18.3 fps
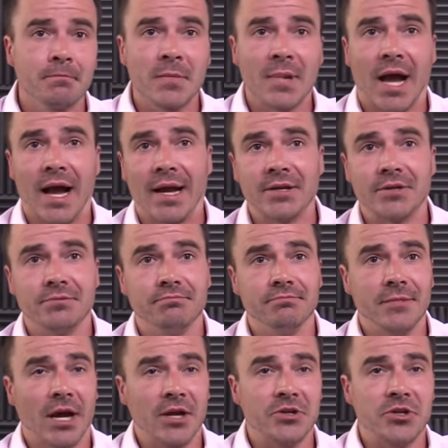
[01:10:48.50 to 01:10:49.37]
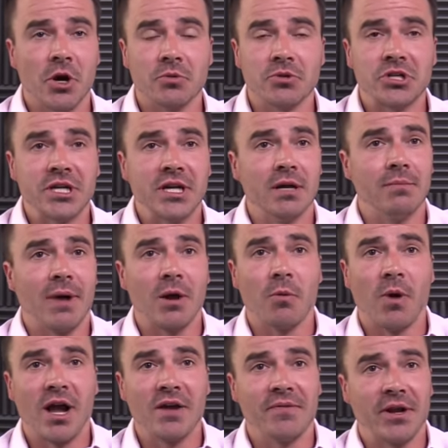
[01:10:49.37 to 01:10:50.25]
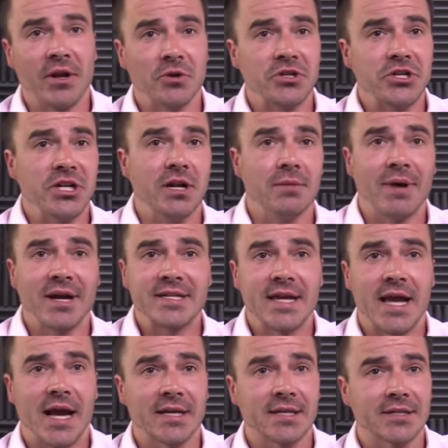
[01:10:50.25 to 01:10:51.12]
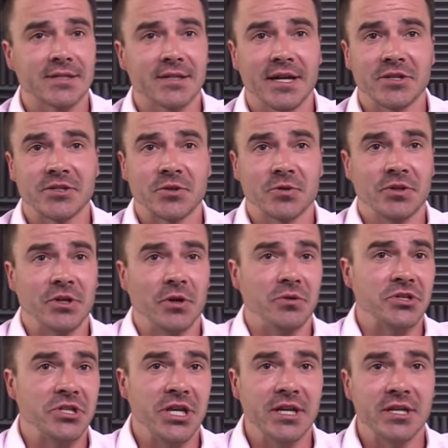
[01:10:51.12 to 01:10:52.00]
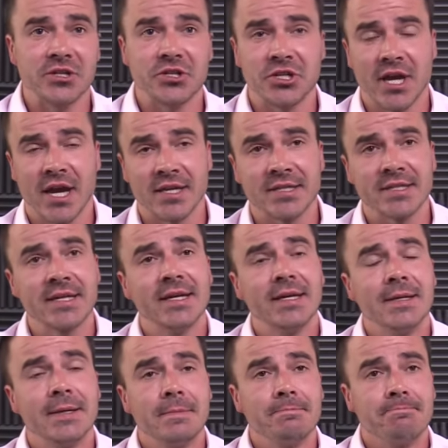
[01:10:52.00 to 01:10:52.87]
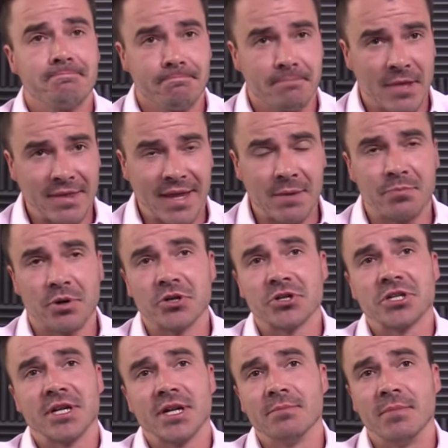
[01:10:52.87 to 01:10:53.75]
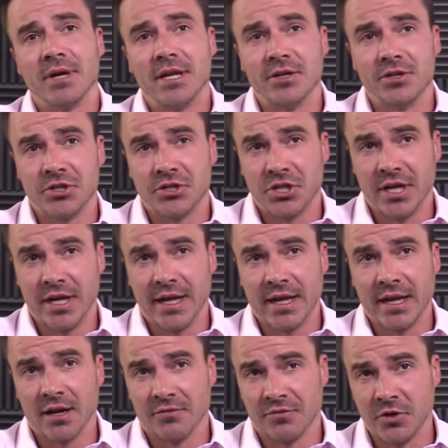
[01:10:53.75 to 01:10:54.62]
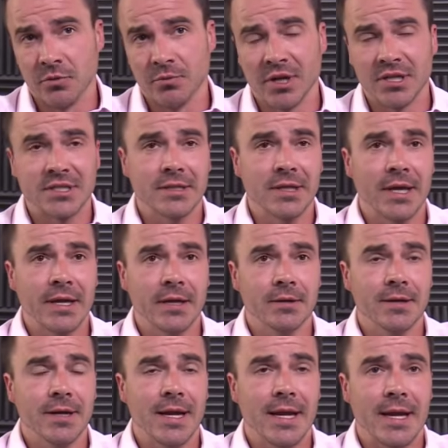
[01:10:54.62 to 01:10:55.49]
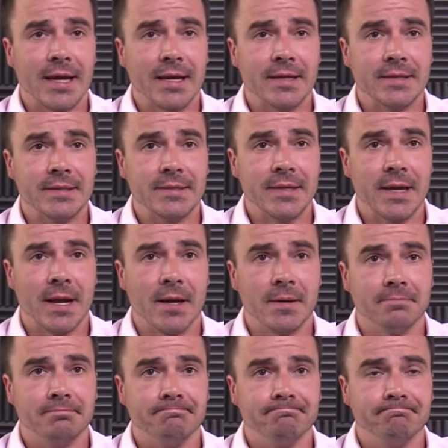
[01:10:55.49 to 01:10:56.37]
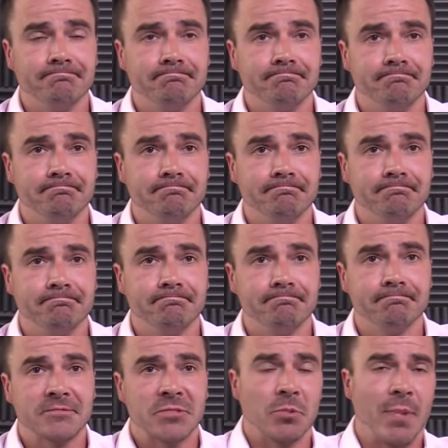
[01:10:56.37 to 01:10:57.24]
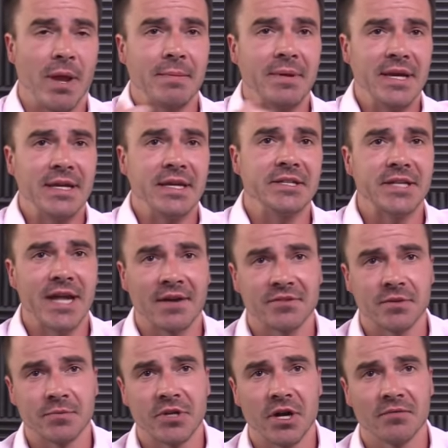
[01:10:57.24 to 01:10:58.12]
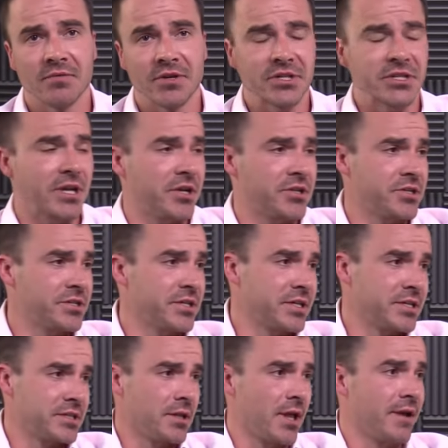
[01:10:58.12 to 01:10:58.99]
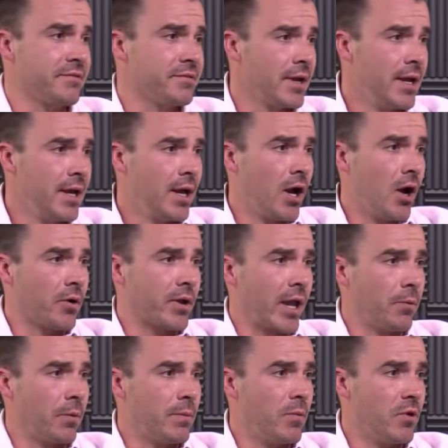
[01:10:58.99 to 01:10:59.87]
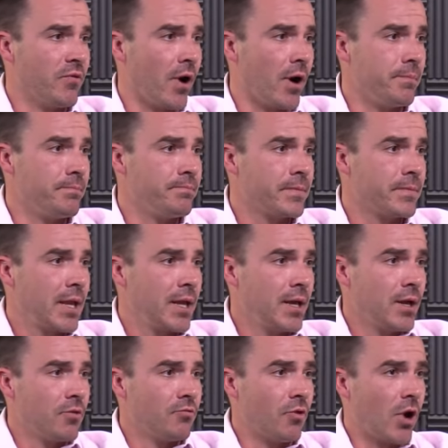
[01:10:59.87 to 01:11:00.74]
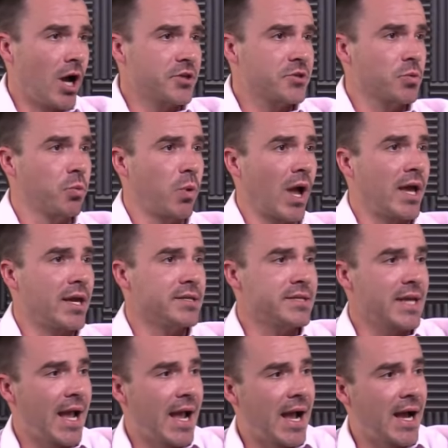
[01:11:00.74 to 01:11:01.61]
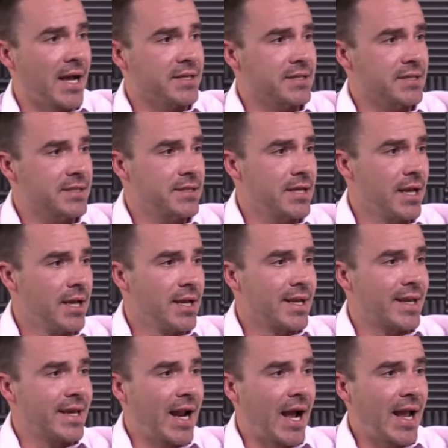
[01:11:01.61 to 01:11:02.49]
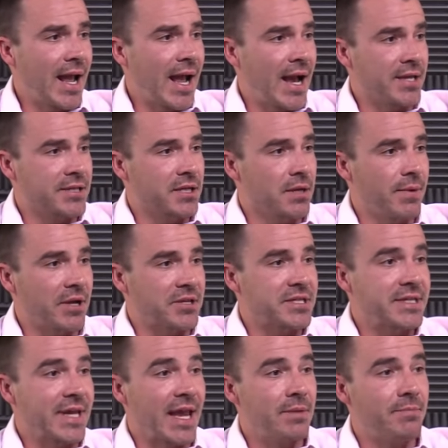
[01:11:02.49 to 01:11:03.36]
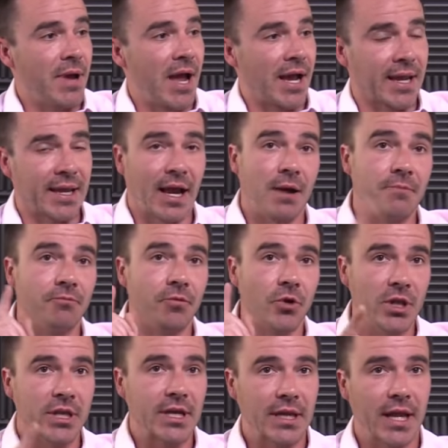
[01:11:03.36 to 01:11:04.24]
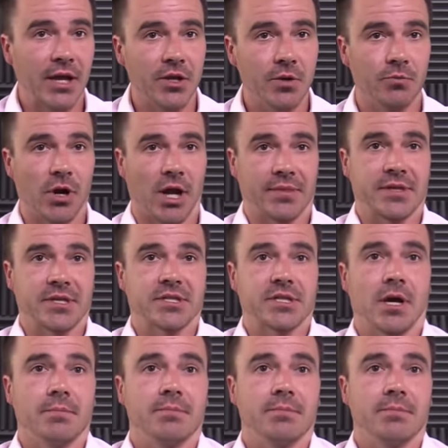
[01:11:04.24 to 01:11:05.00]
I, I don't cheat on my wife, I don't cheat on my taxes, and I certainly don't cheat at chess. That person admitted to cheating a few months later, and um, so maybe he needs to have some tougher discussions in his life. Okay, we move on. Ross Wes asks, can I ask about sandbagging? I'm really glad you brought this up.